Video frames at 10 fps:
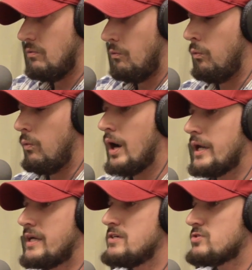
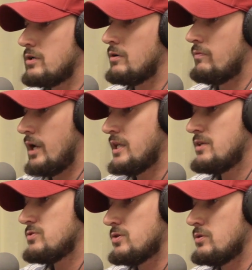what he's going to run
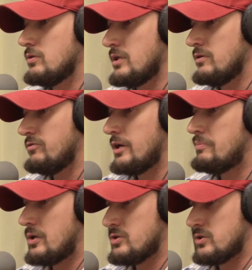into in a very
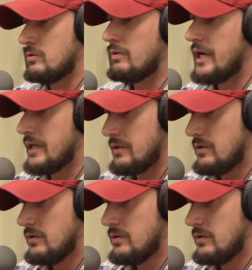personal way.